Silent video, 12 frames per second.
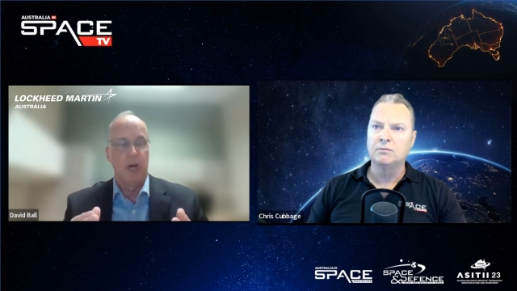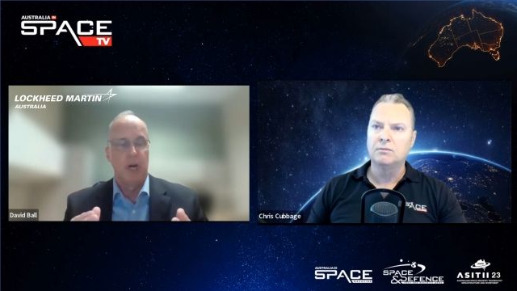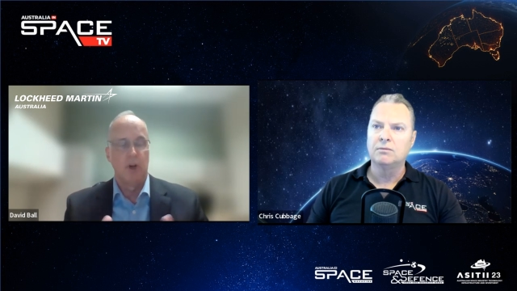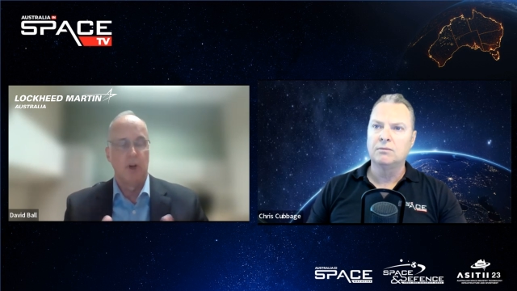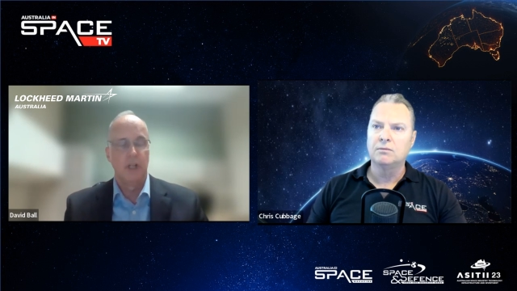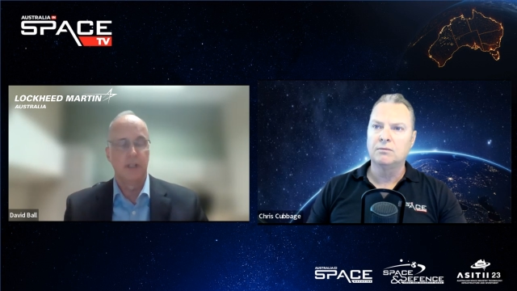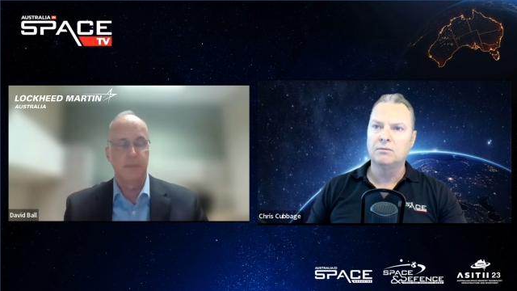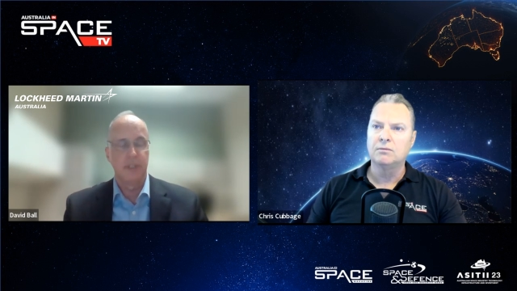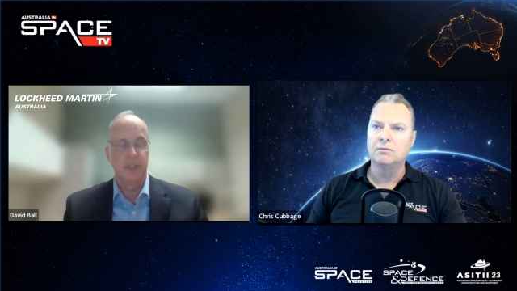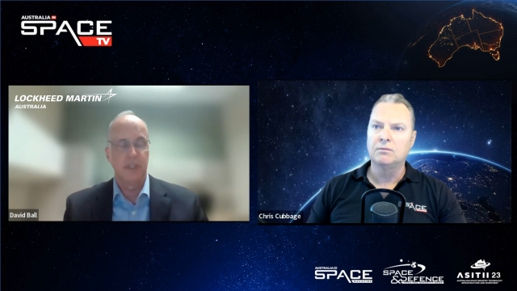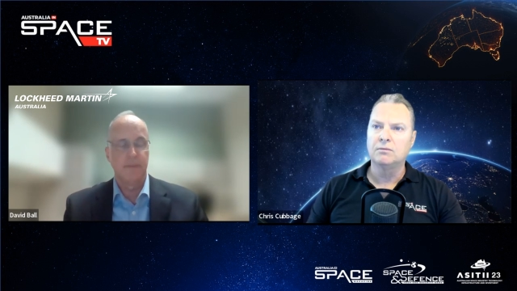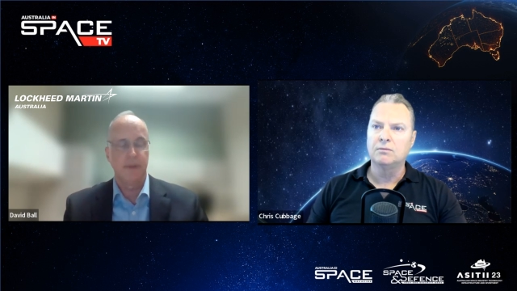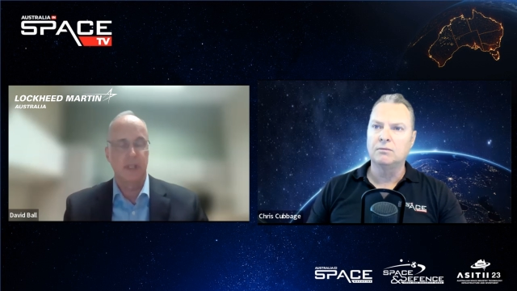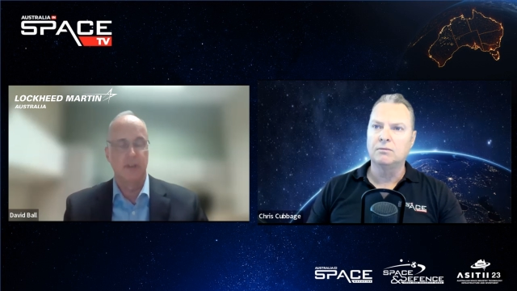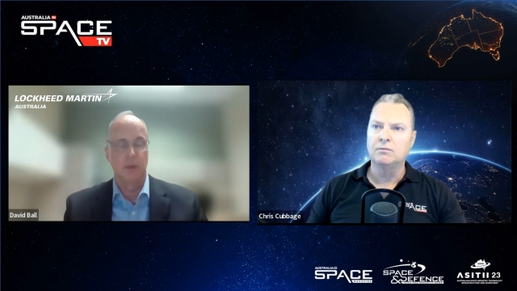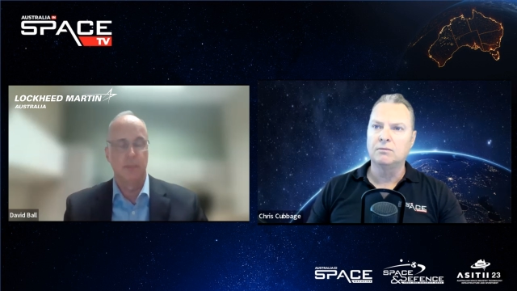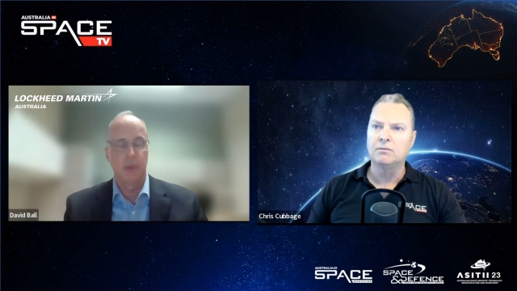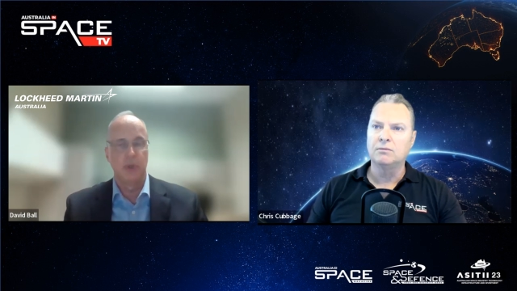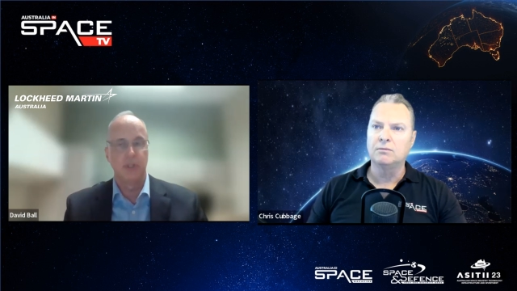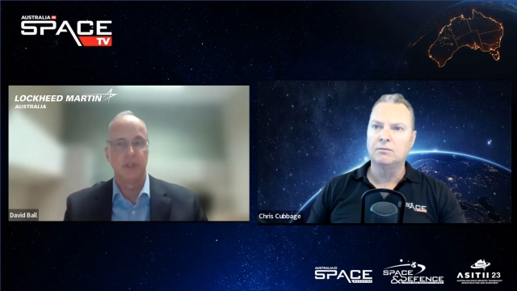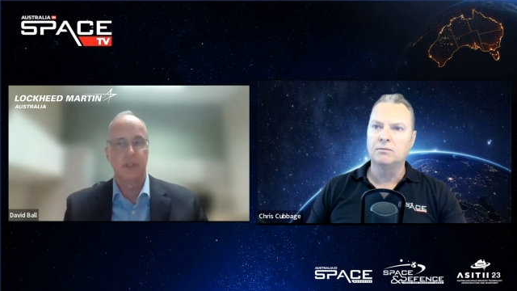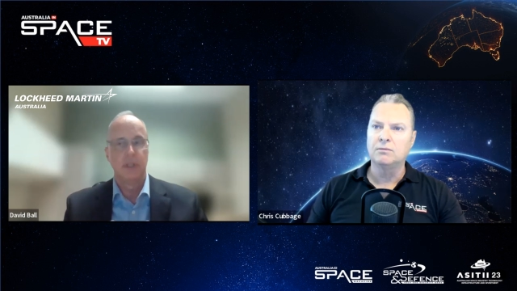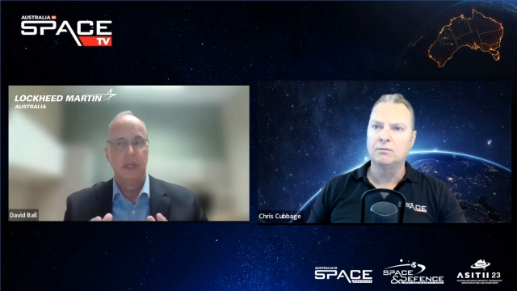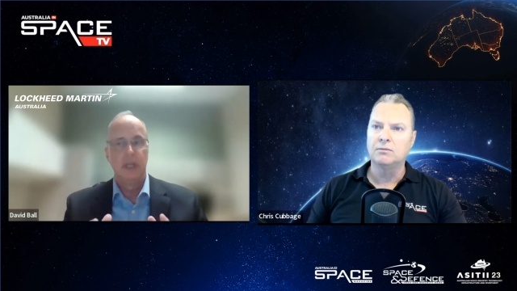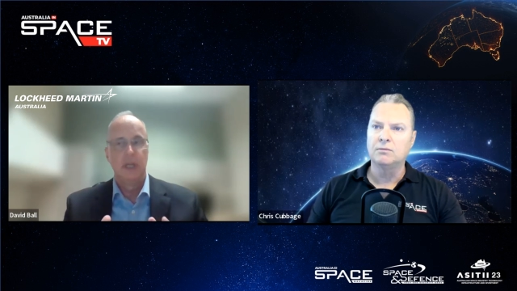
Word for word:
Speaker 1: But my role specifically reports